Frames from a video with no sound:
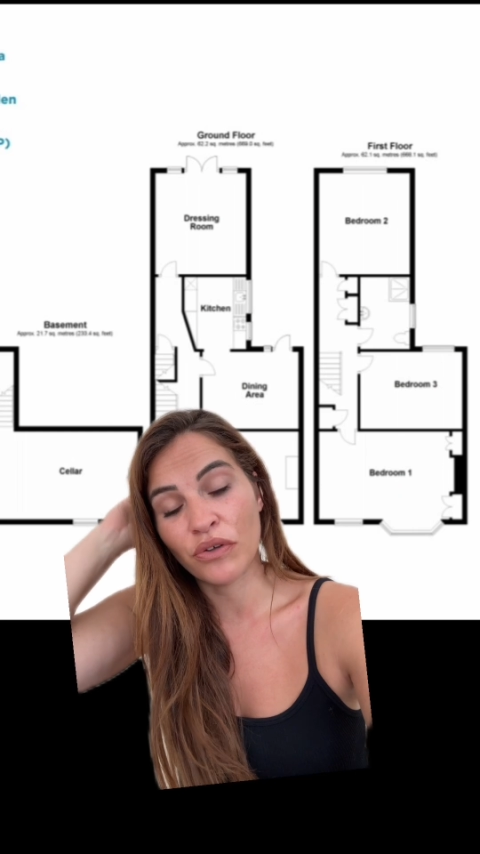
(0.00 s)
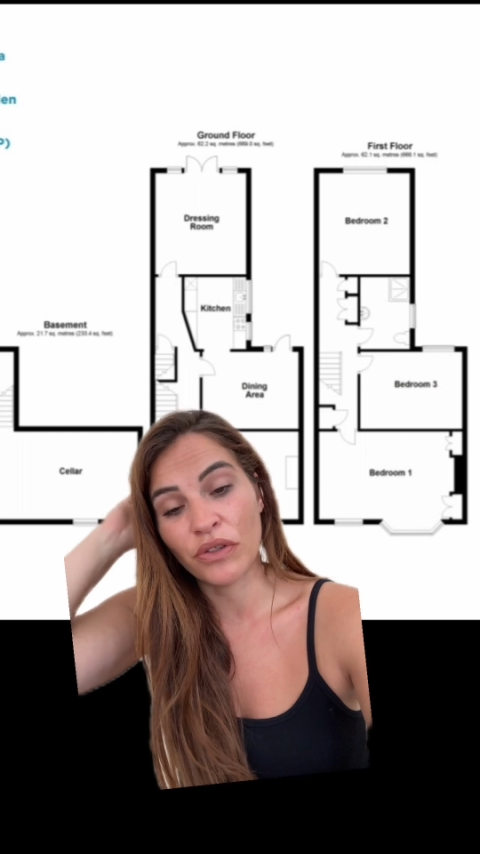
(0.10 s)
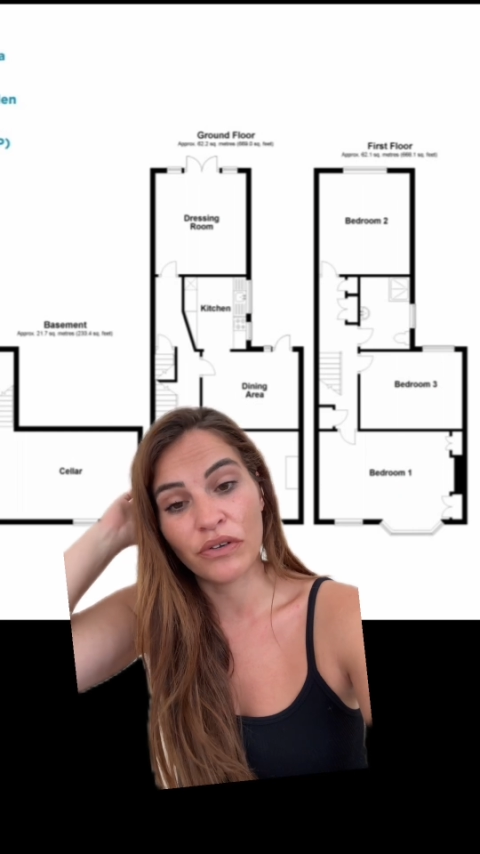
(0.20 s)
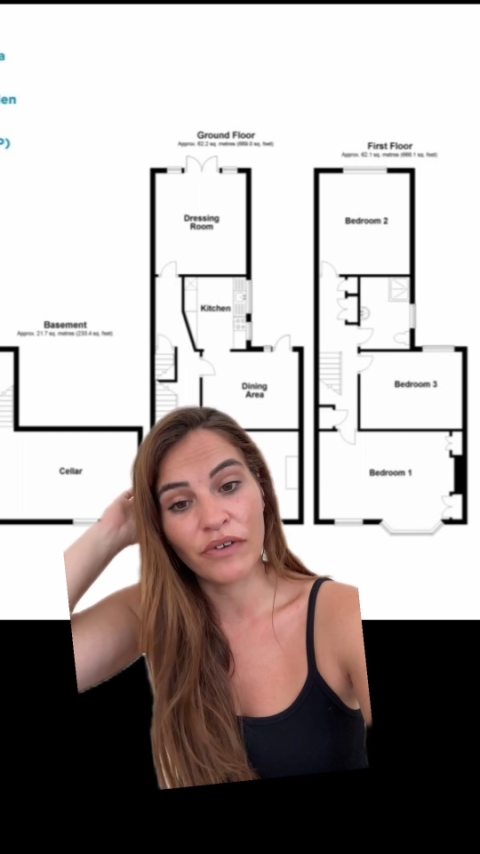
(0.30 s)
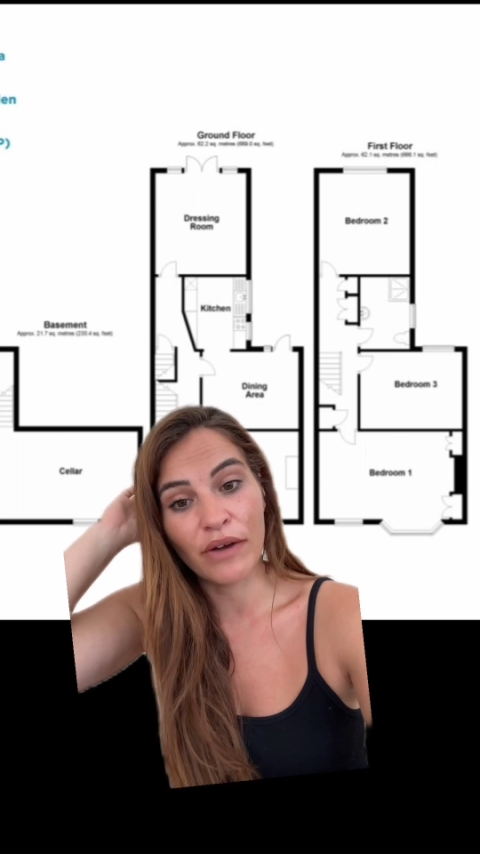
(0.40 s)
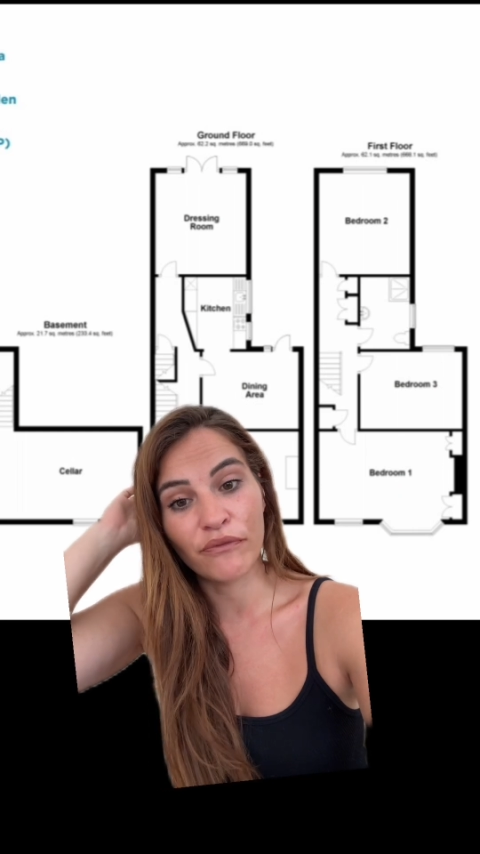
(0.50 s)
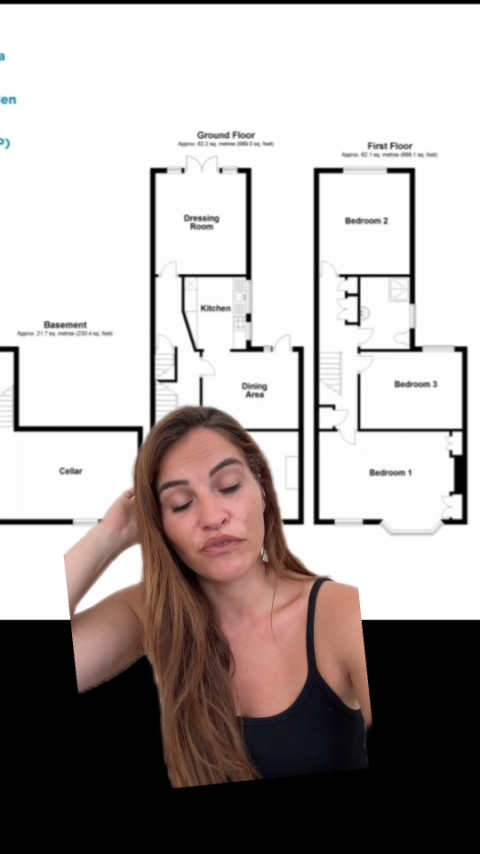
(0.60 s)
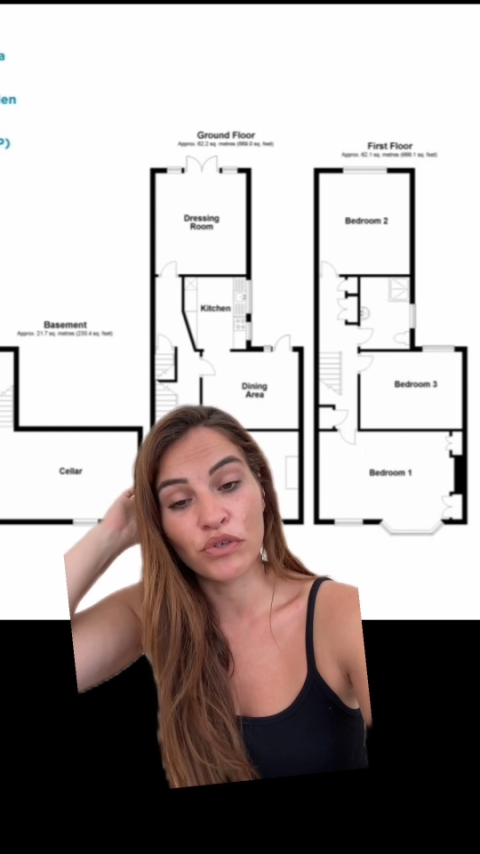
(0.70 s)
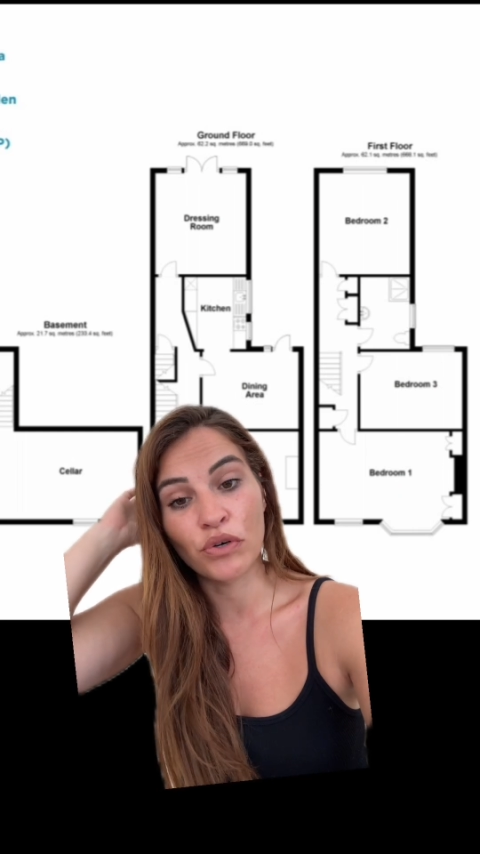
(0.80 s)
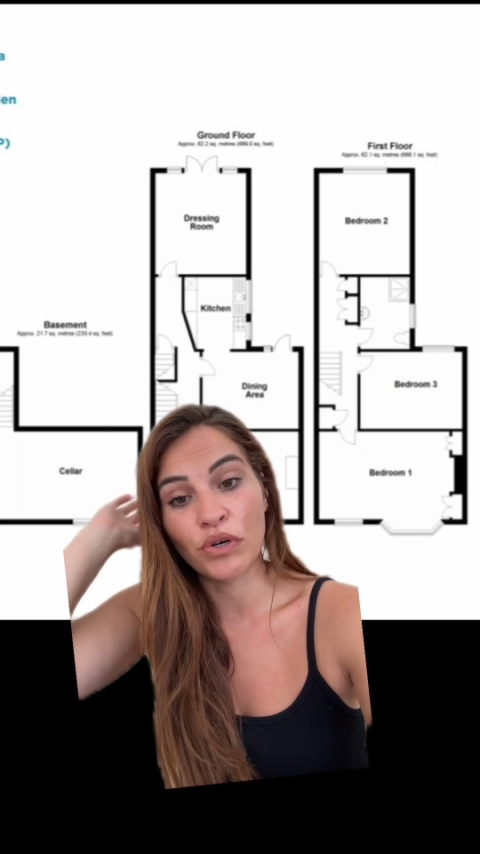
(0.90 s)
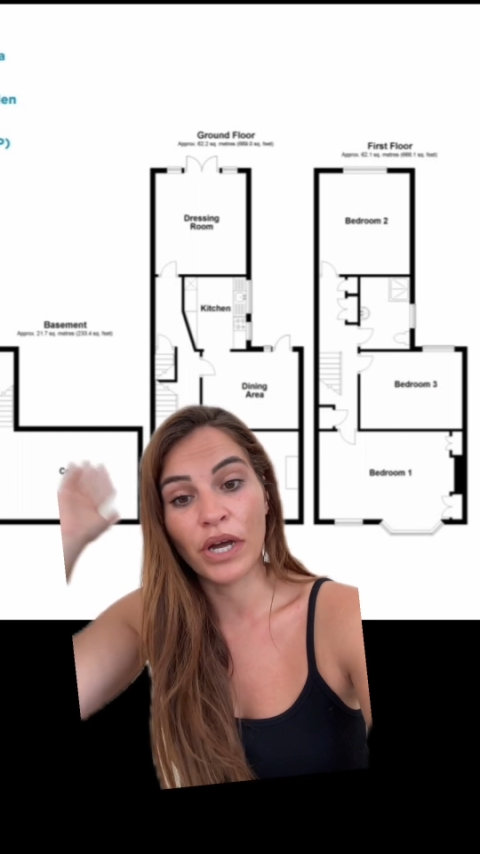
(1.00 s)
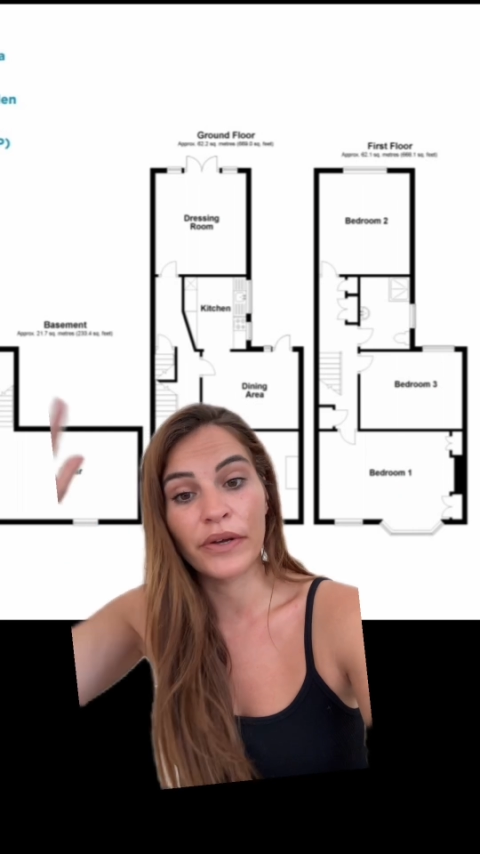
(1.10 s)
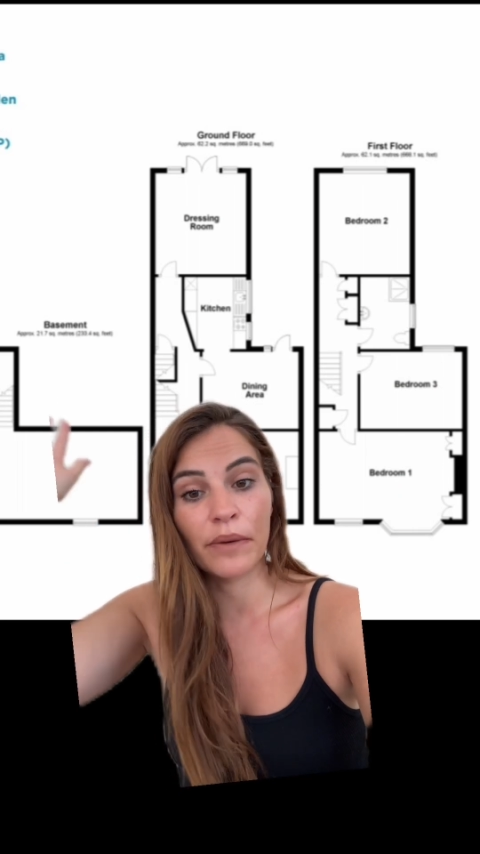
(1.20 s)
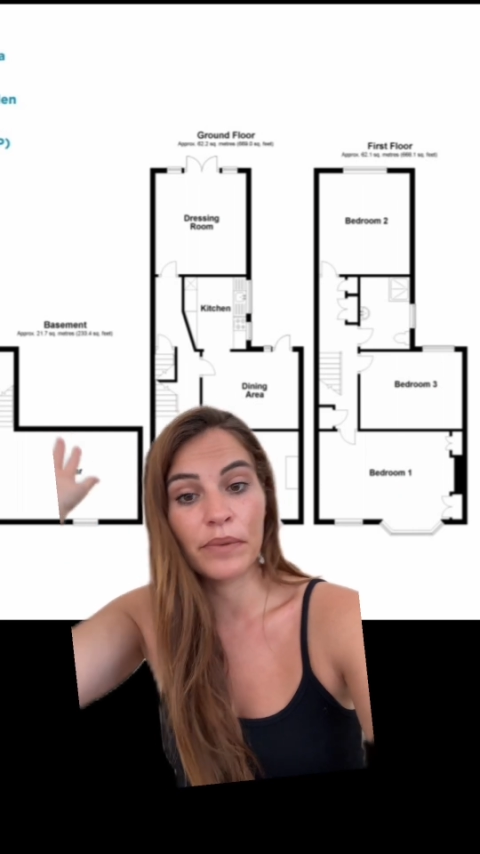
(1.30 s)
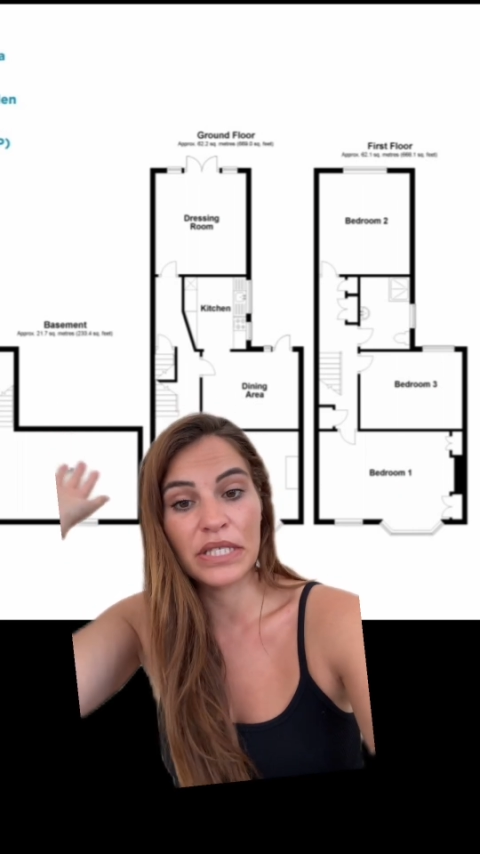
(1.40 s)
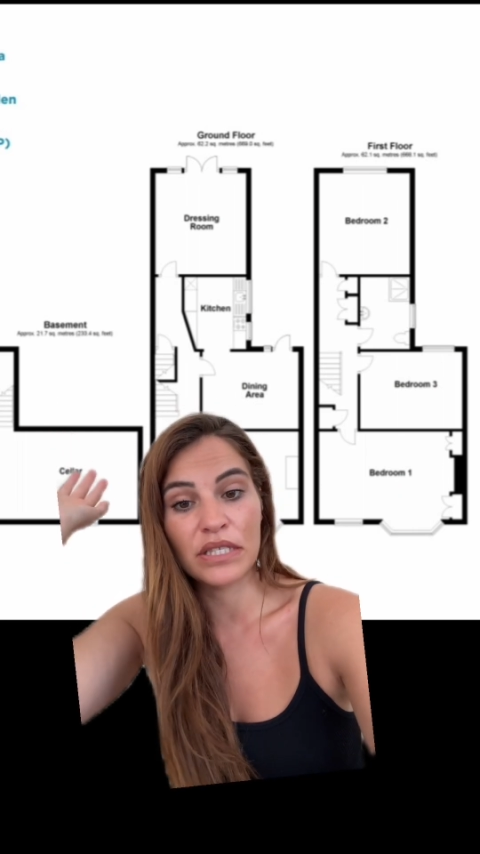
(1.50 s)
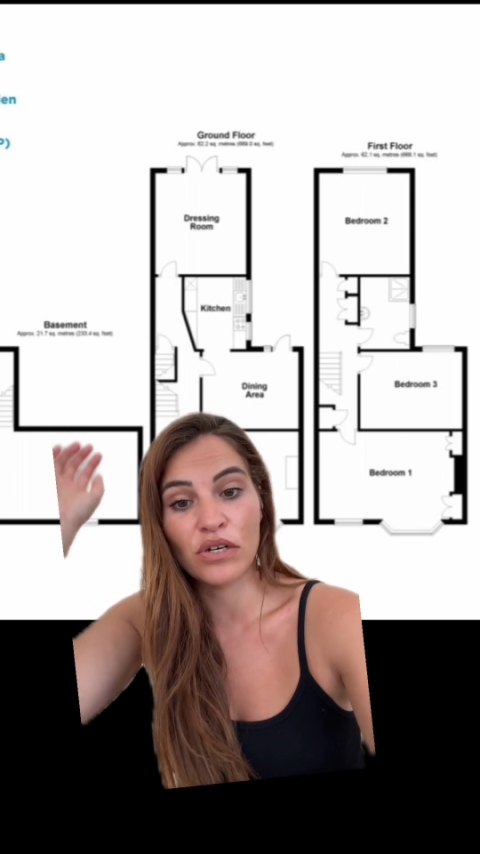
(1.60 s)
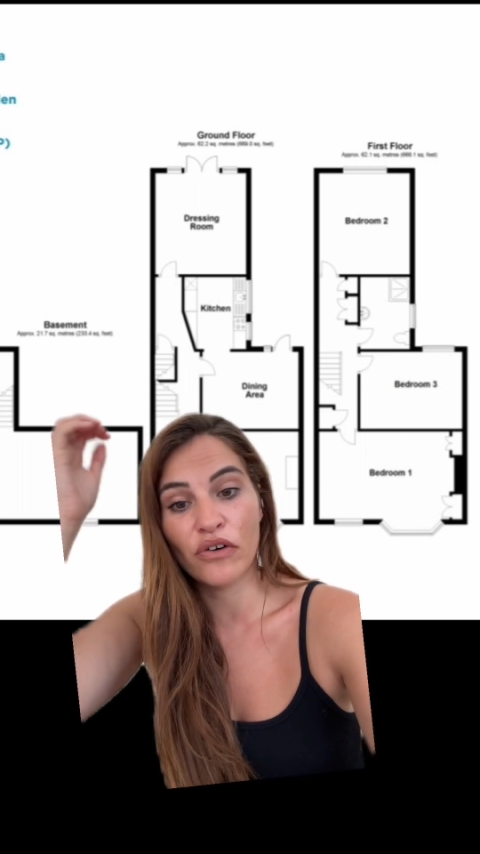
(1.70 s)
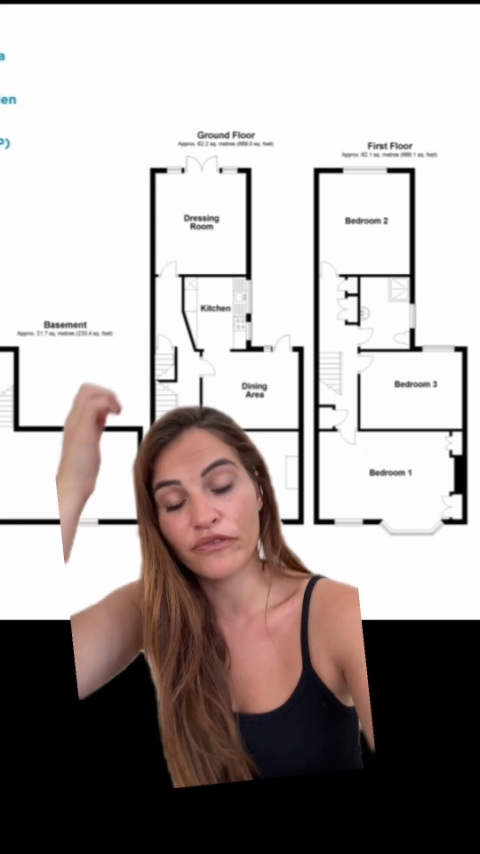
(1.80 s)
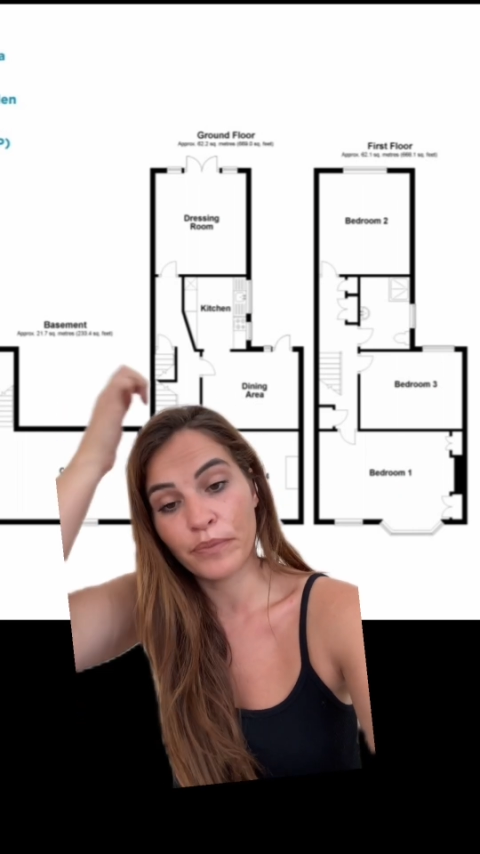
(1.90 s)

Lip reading: on the ground floor or going up into the loft,